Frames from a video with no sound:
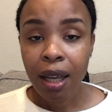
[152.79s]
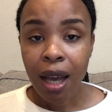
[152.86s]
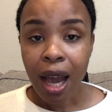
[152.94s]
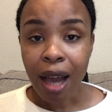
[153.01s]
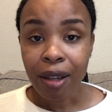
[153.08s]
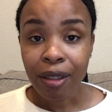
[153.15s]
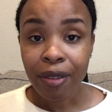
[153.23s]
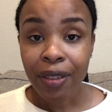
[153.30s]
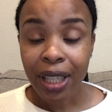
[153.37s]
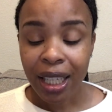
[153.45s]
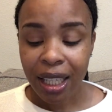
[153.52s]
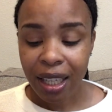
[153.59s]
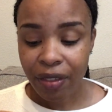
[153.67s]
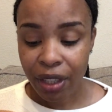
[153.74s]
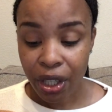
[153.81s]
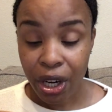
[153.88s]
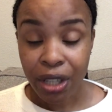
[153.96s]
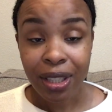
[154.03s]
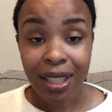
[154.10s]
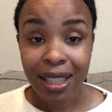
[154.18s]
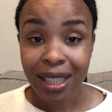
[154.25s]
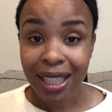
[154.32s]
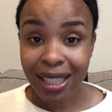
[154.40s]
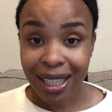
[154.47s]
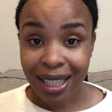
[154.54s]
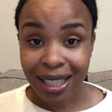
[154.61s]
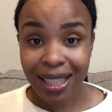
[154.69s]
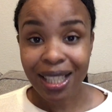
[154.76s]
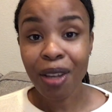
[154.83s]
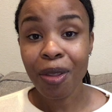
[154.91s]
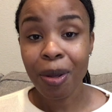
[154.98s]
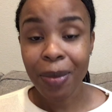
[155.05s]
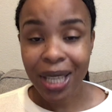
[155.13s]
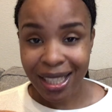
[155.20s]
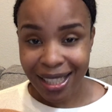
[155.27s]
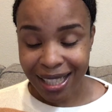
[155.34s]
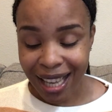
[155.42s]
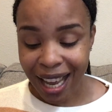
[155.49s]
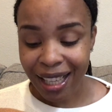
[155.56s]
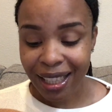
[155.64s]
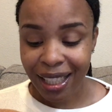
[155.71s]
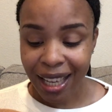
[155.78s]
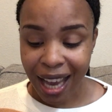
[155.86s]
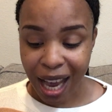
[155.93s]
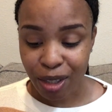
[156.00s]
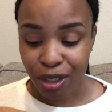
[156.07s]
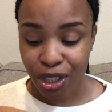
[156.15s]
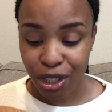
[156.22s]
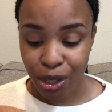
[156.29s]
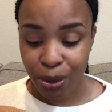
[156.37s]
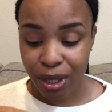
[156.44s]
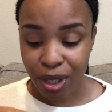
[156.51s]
out of 11 curtains, and he's going to tell them exactly how to do it.